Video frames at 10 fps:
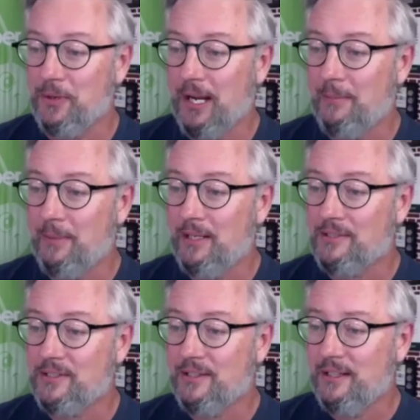
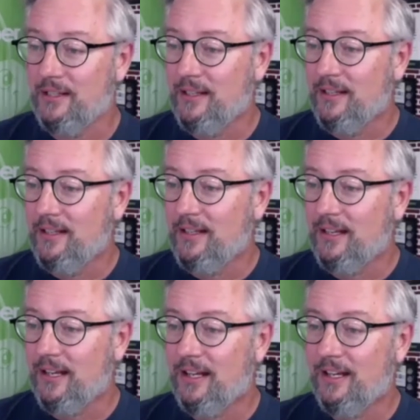database.
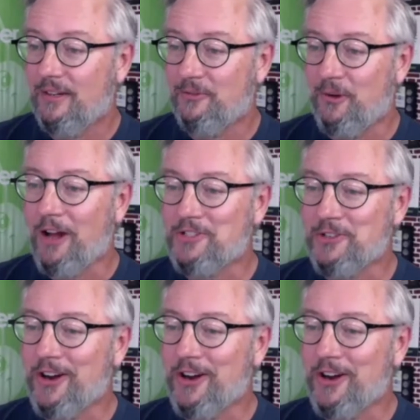Uh, Roger